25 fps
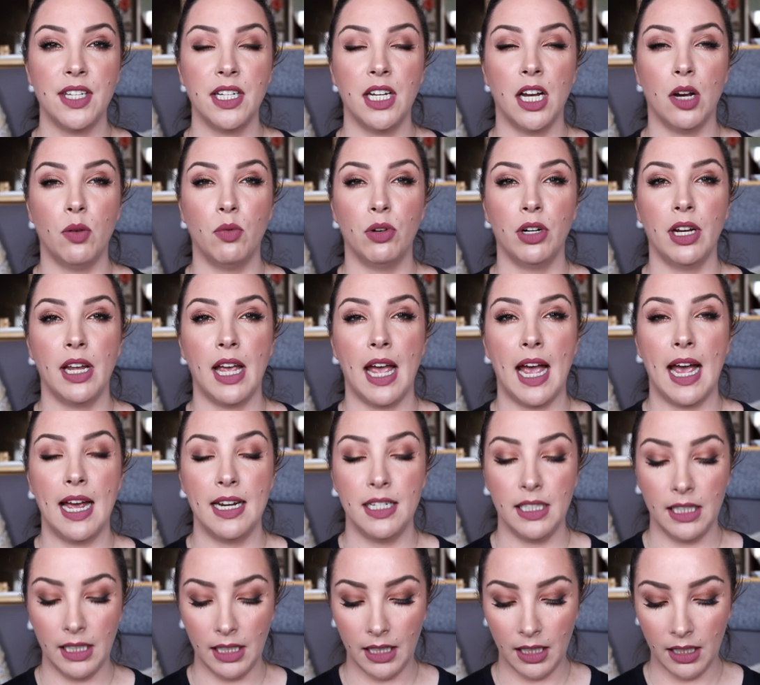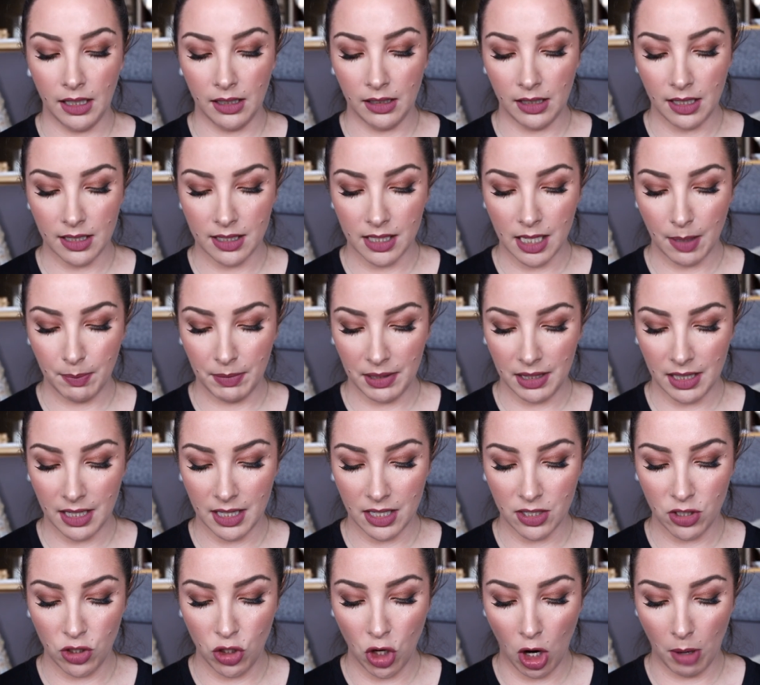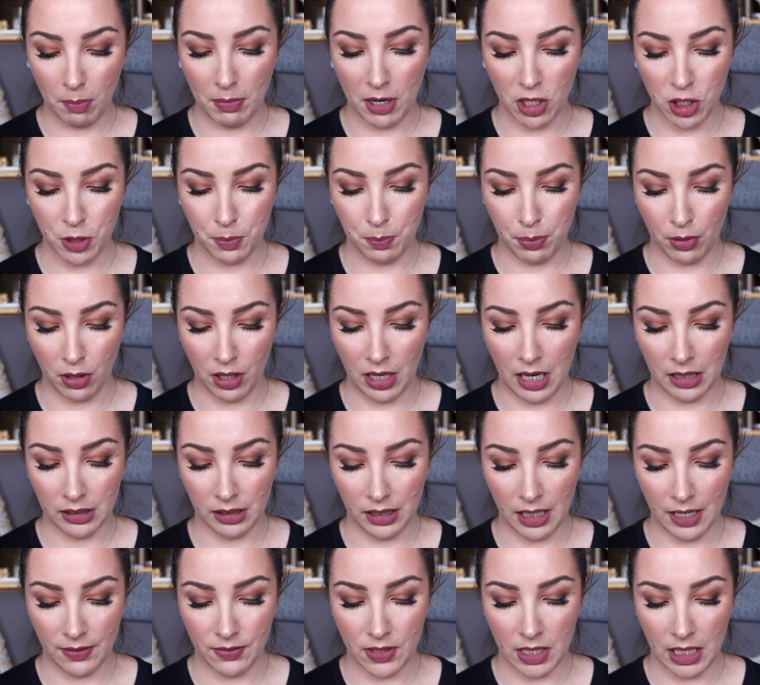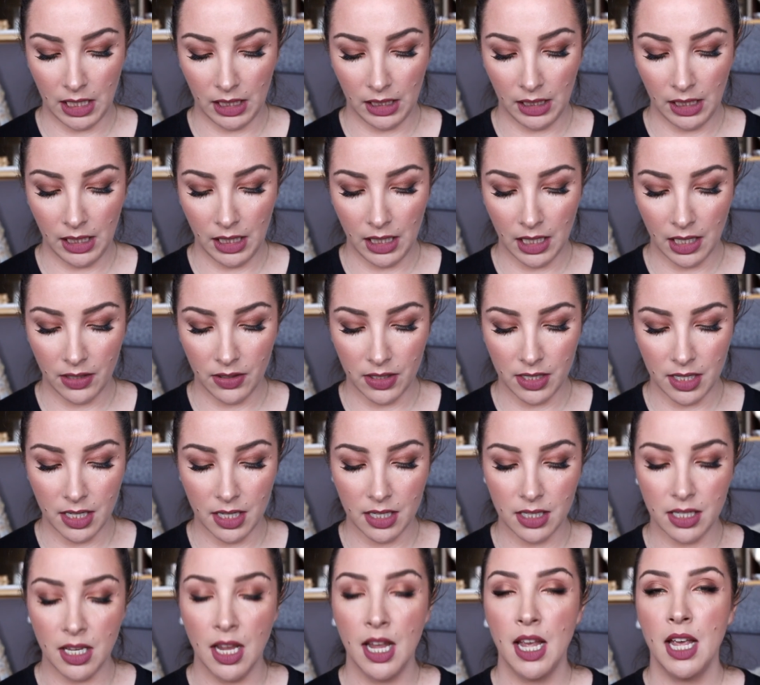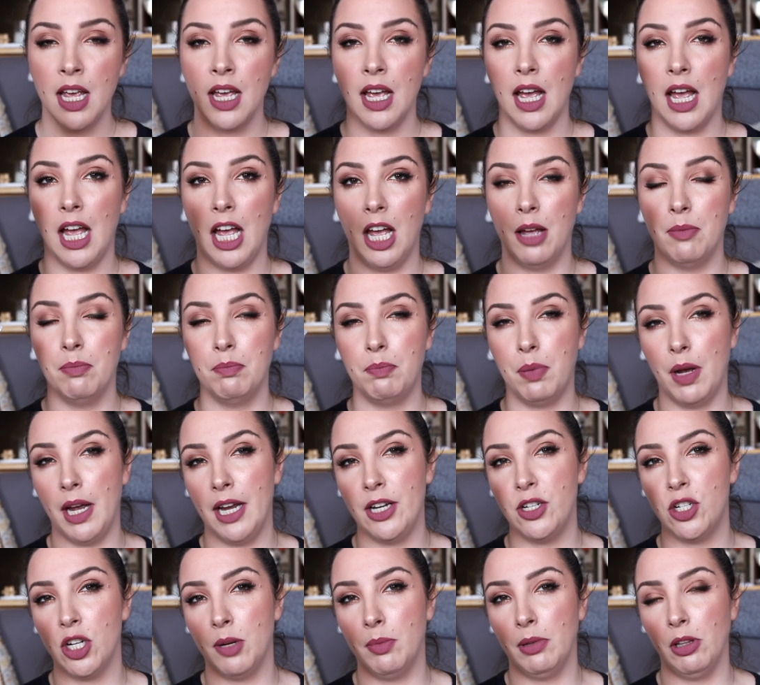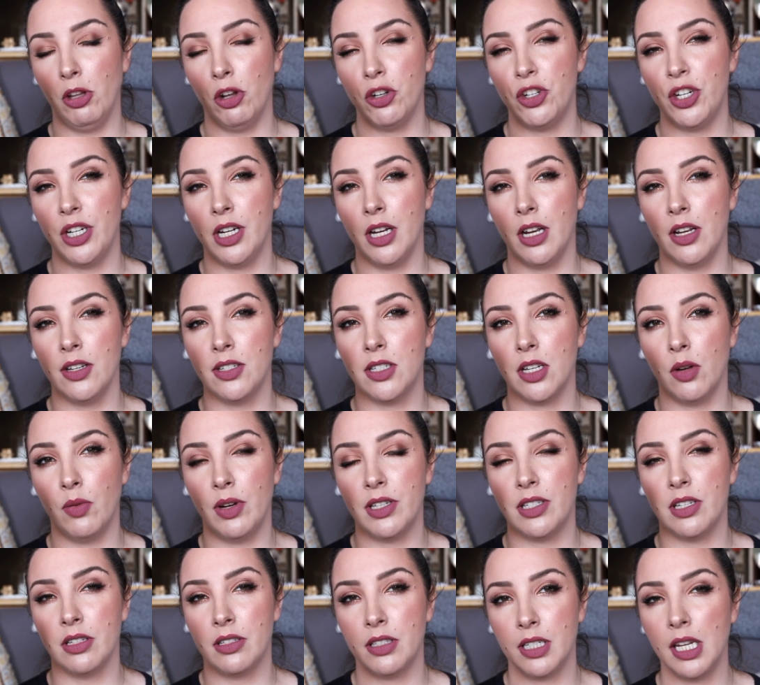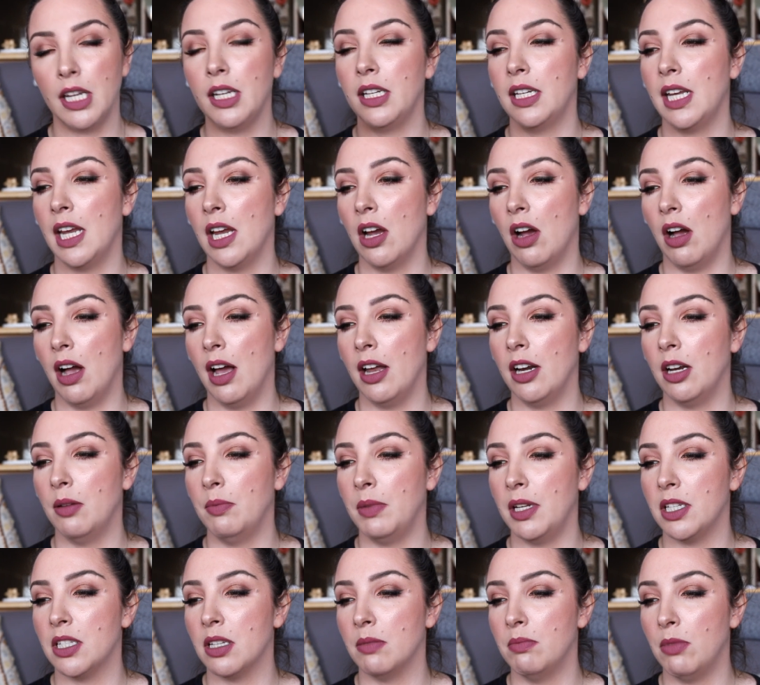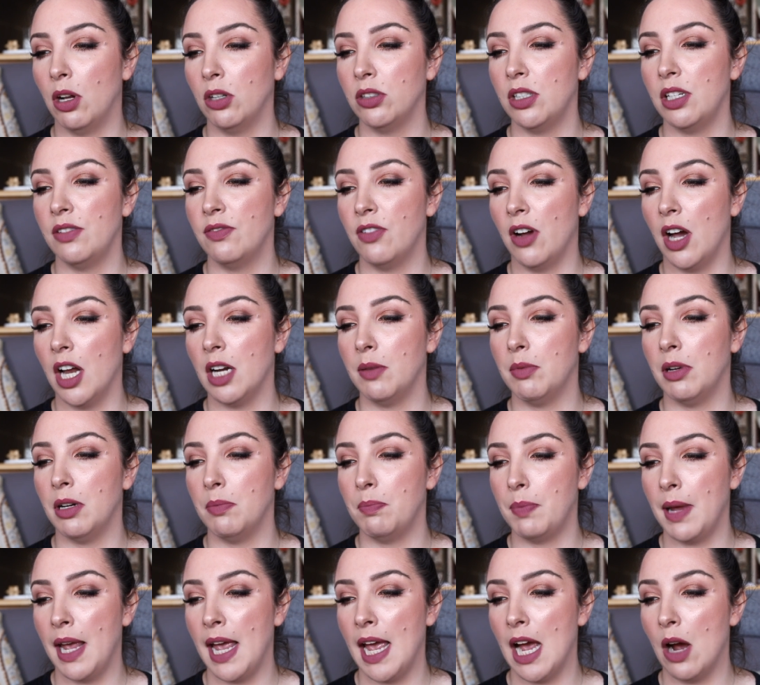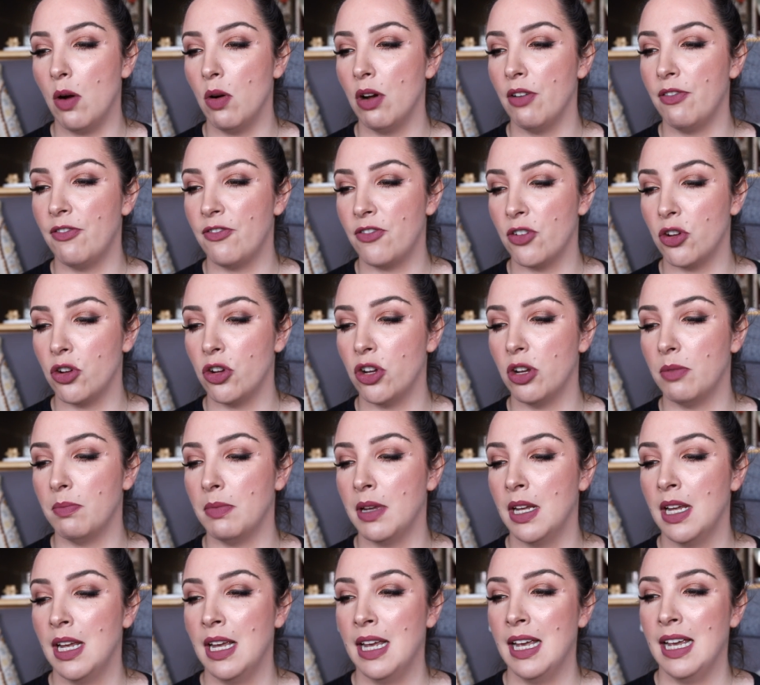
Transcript: thing I want to add in is something that there's not much product left in here. This is um, by Dermalogica, so it's a skincare item. It's a multivitamin power firm.